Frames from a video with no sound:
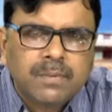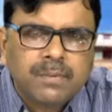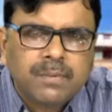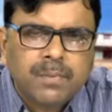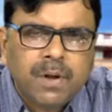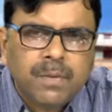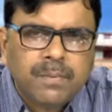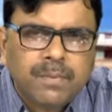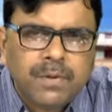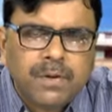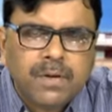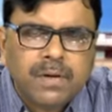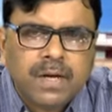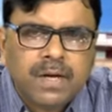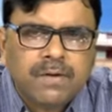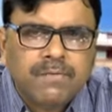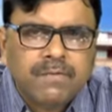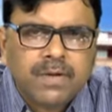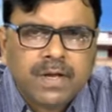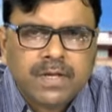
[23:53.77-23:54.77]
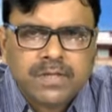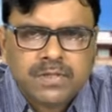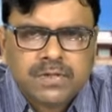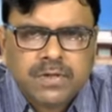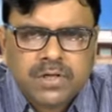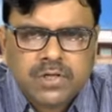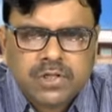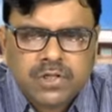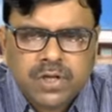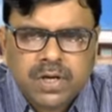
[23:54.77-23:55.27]
proper
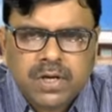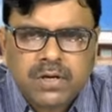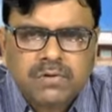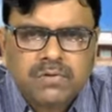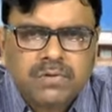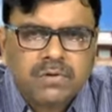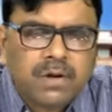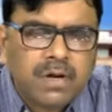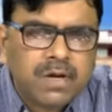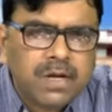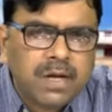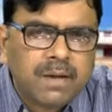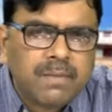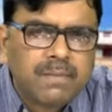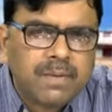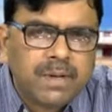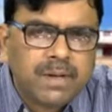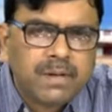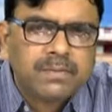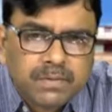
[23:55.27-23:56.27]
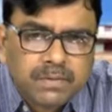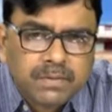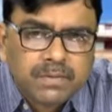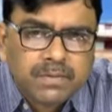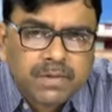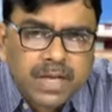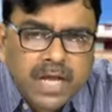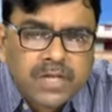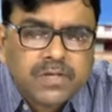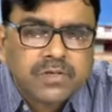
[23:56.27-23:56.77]
infrastructure, you do not have uh,
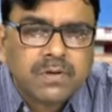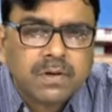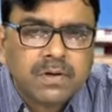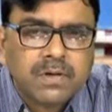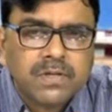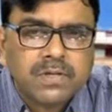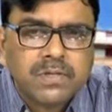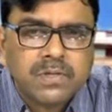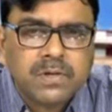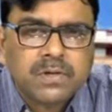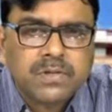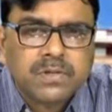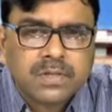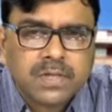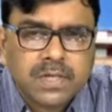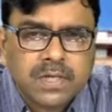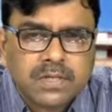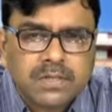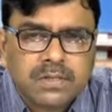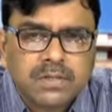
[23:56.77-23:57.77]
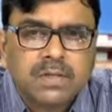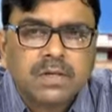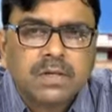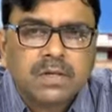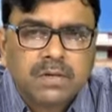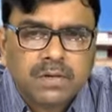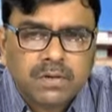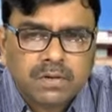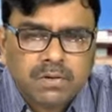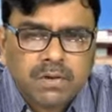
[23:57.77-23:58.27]
natural resources,
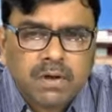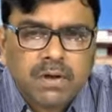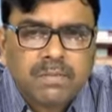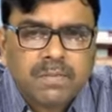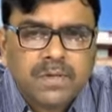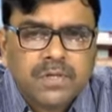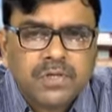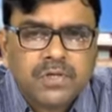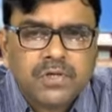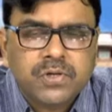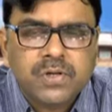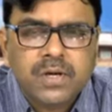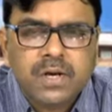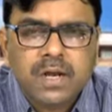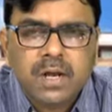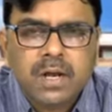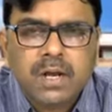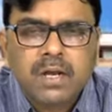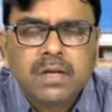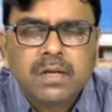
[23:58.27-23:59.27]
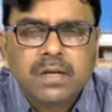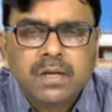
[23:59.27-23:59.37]
uh, raw material,